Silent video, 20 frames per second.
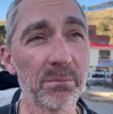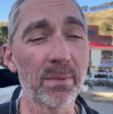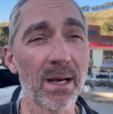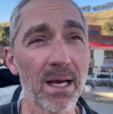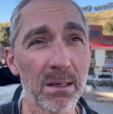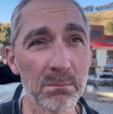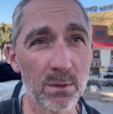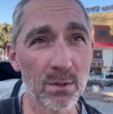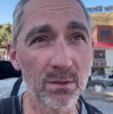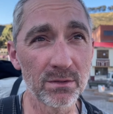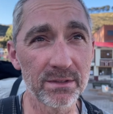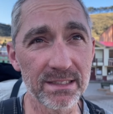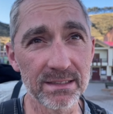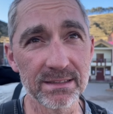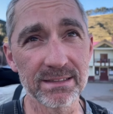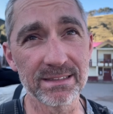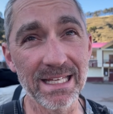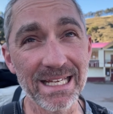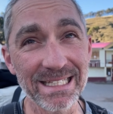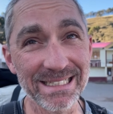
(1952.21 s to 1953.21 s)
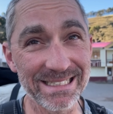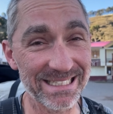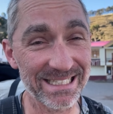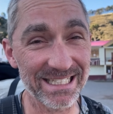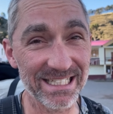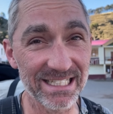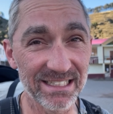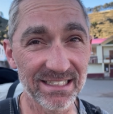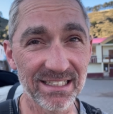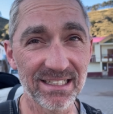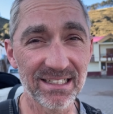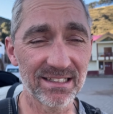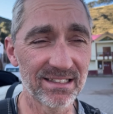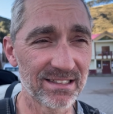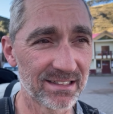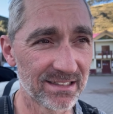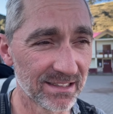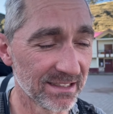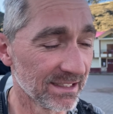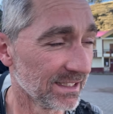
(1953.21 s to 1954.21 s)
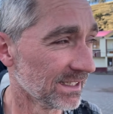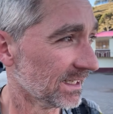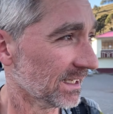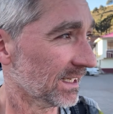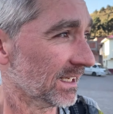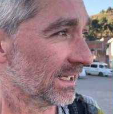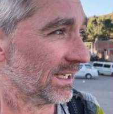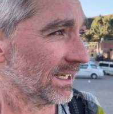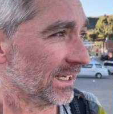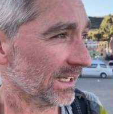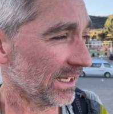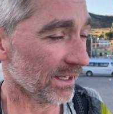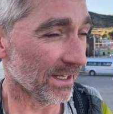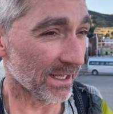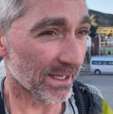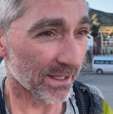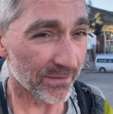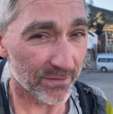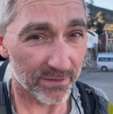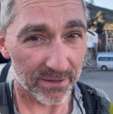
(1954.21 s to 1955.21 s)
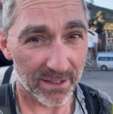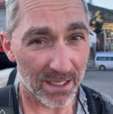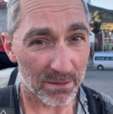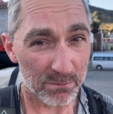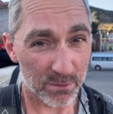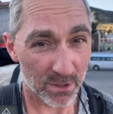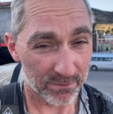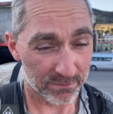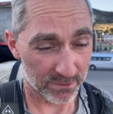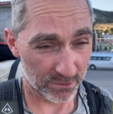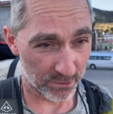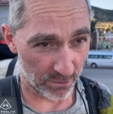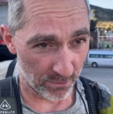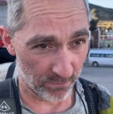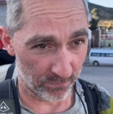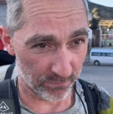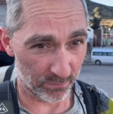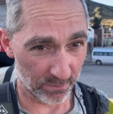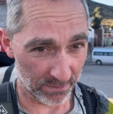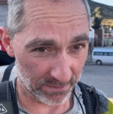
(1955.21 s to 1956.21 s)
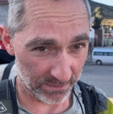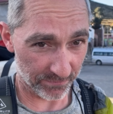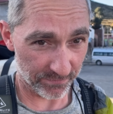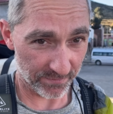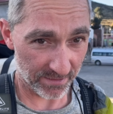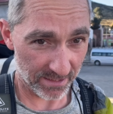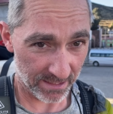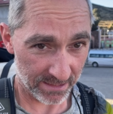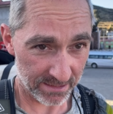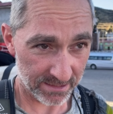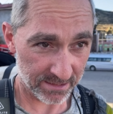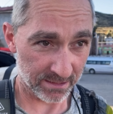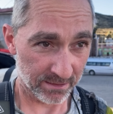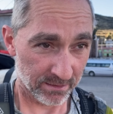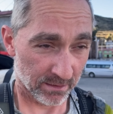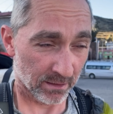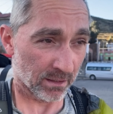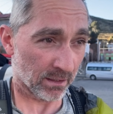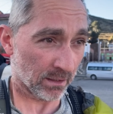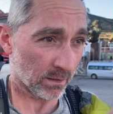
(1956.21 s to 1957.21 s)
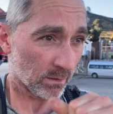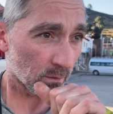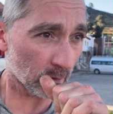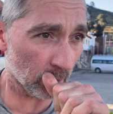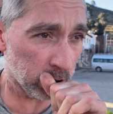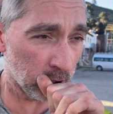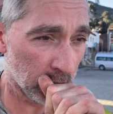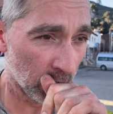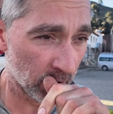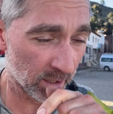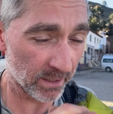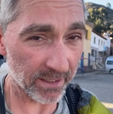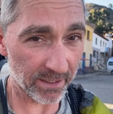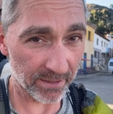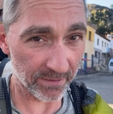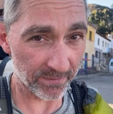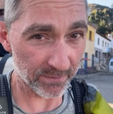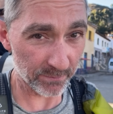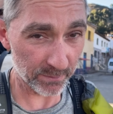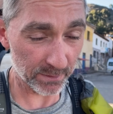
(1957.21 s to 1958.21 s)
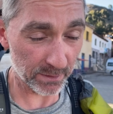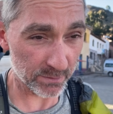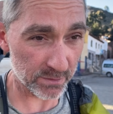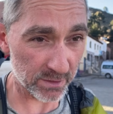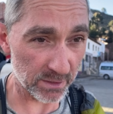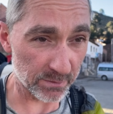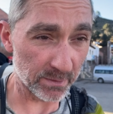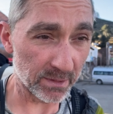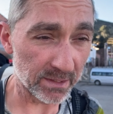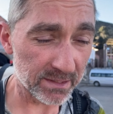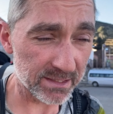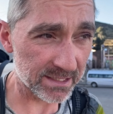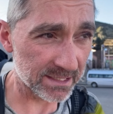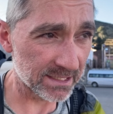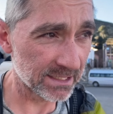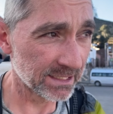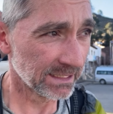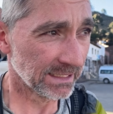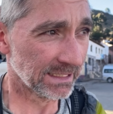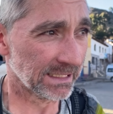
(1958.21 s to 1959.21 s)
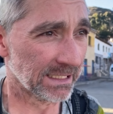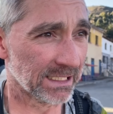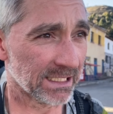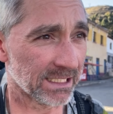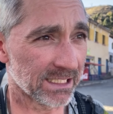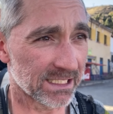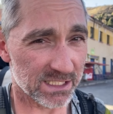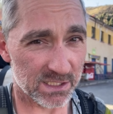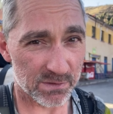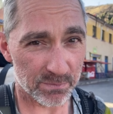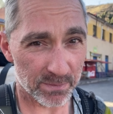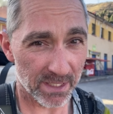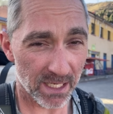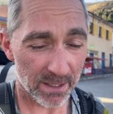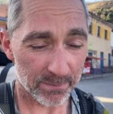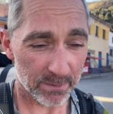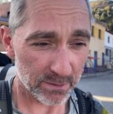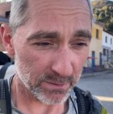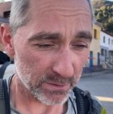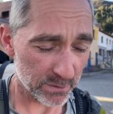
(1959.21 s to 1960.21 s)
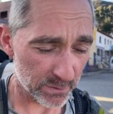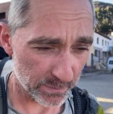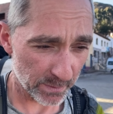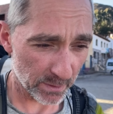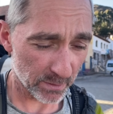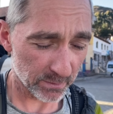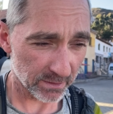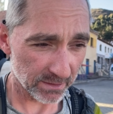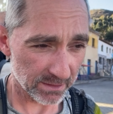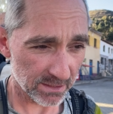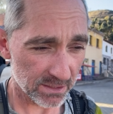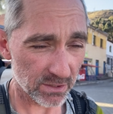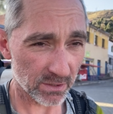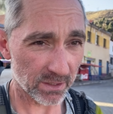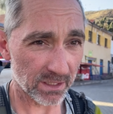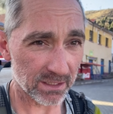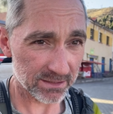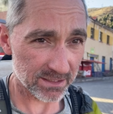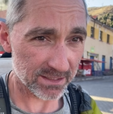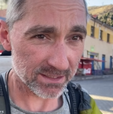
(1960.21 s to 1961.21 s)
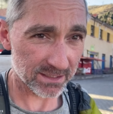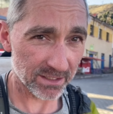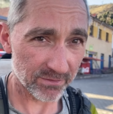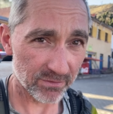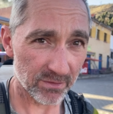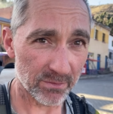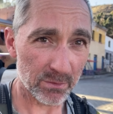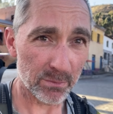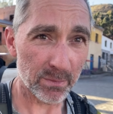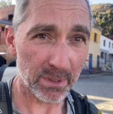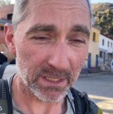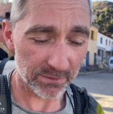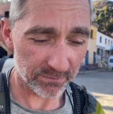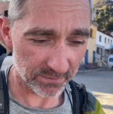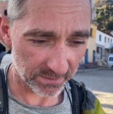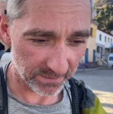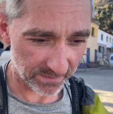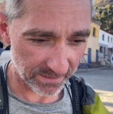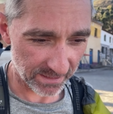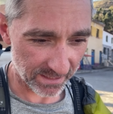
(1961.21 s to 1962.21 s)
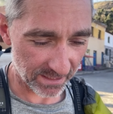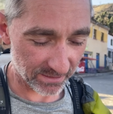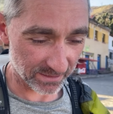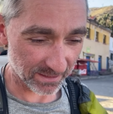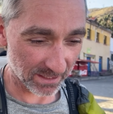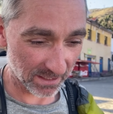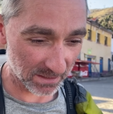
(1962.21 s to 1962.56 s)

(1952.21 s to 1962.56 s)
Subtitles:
Pablo de Tiquina, and the cab driver drove really fast, and there were no seatbelts. His speedometer is broken, so I'll just give him the benefit of the doubt.